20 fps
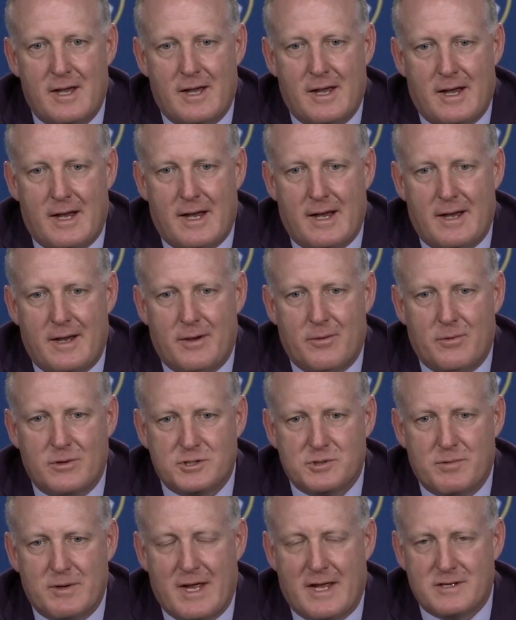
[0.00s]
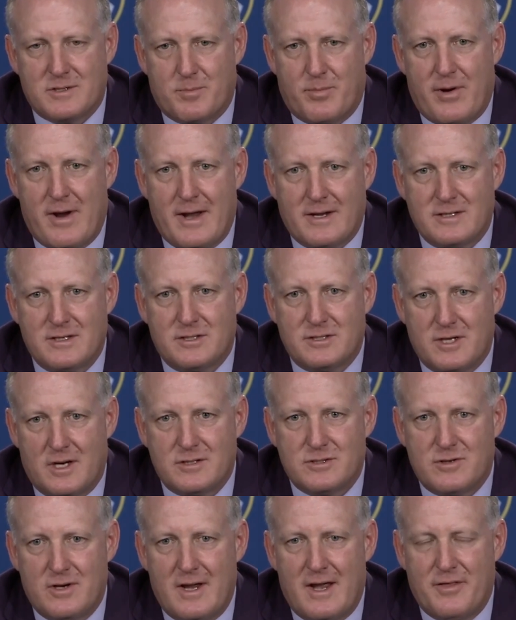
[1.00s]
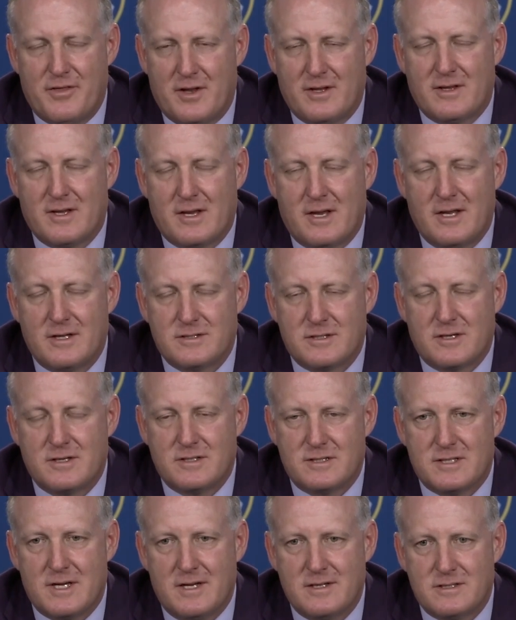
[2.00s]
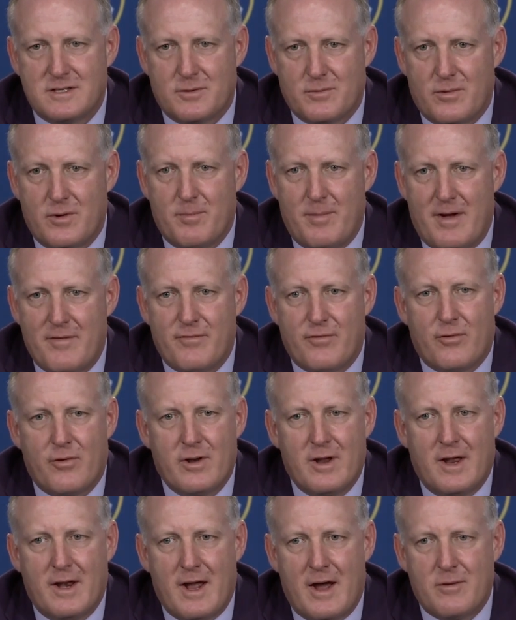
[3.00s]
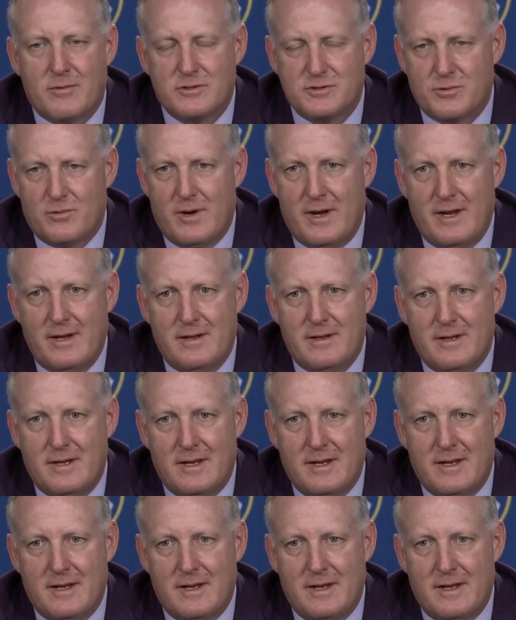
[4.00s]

Once we got to practice yesterday, I think the kids could sense that we're about 48 hours away.